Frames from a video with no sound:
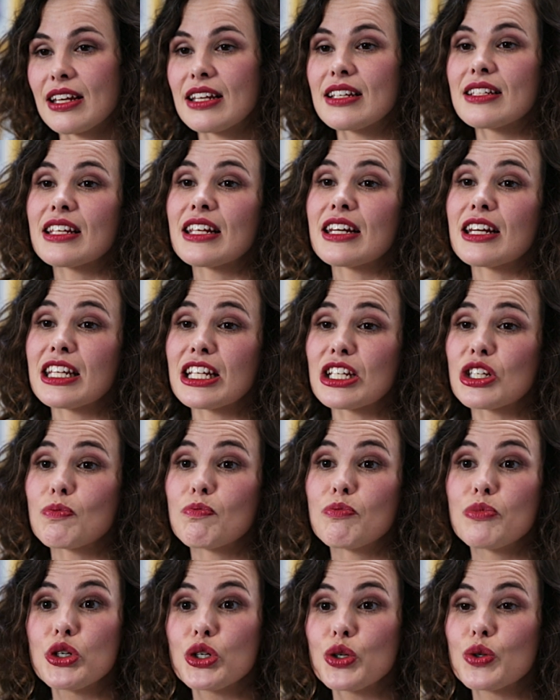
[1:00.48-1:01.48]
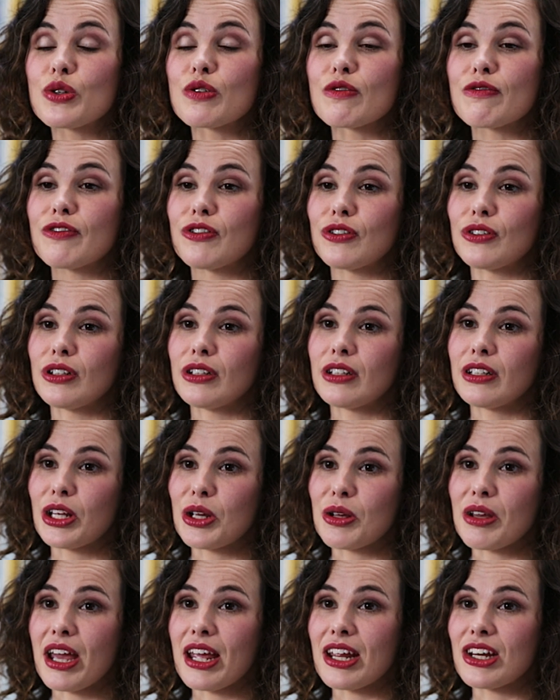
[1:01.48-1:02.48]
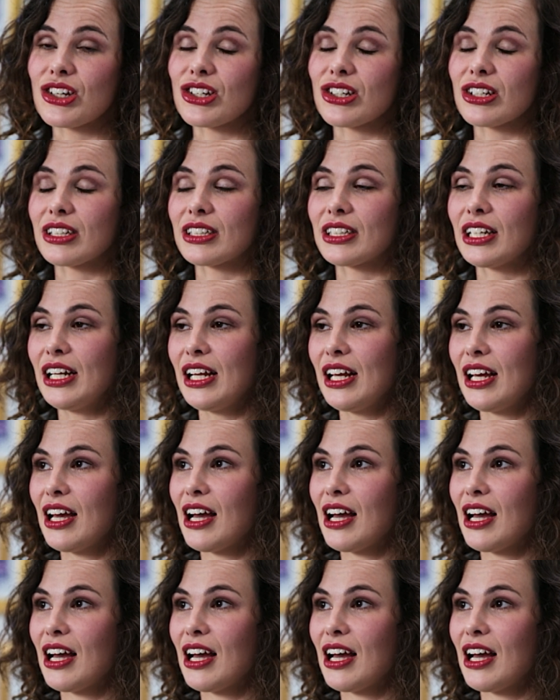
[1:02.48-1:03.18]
in this beautiful location,